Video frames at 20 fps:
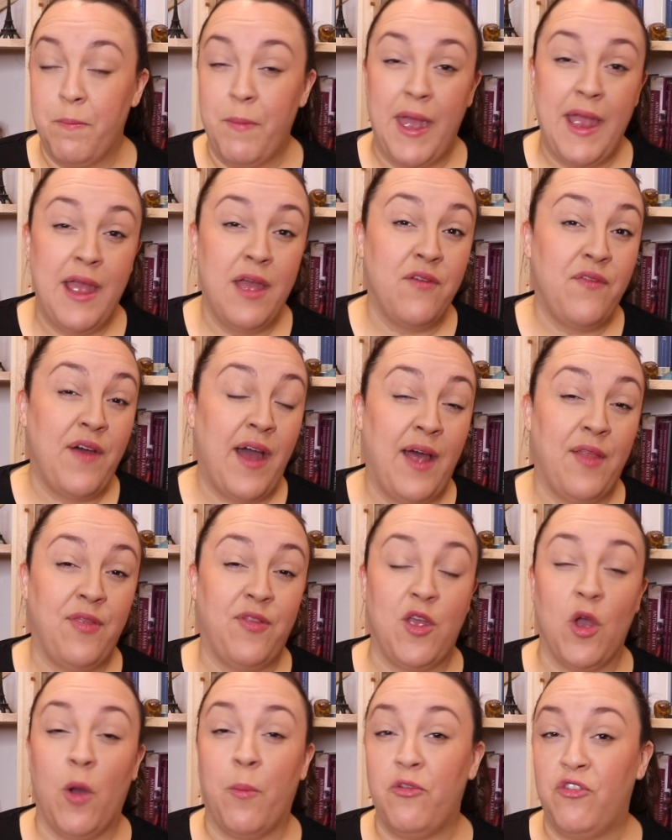may have had
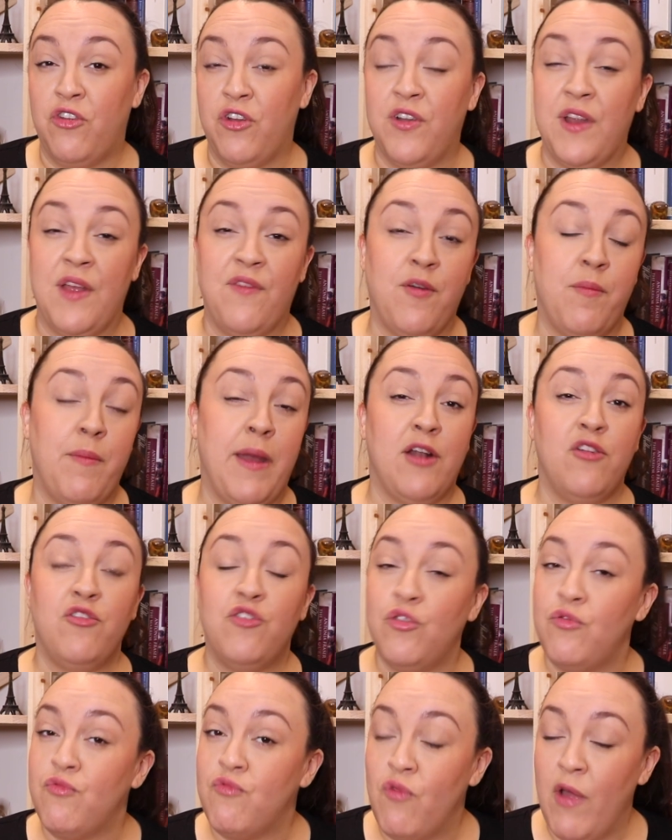the opportunity for men
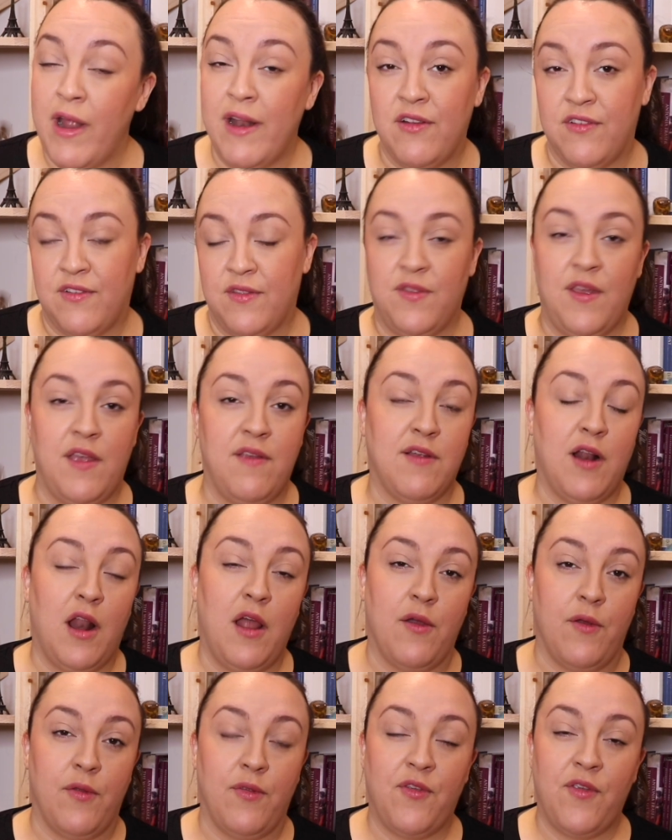to rent these
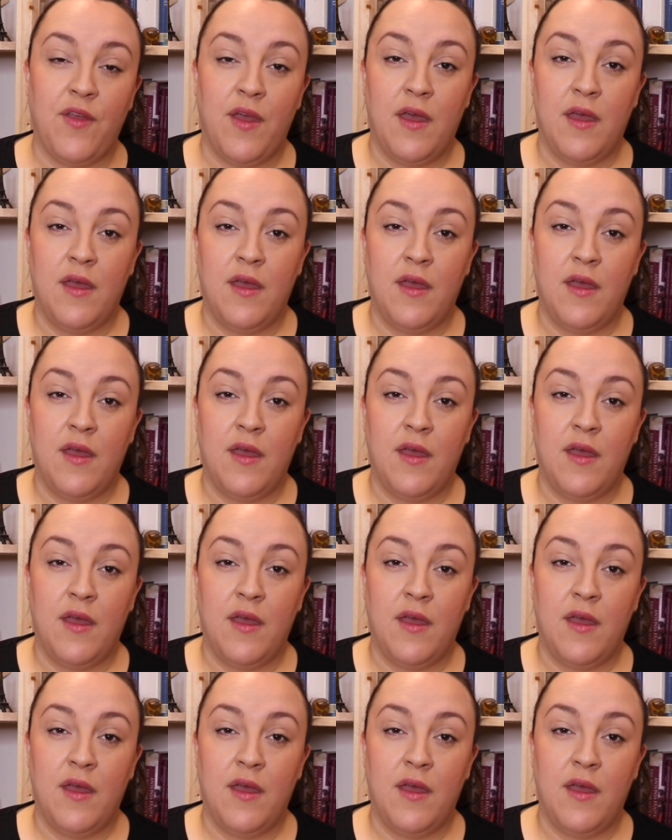clothes,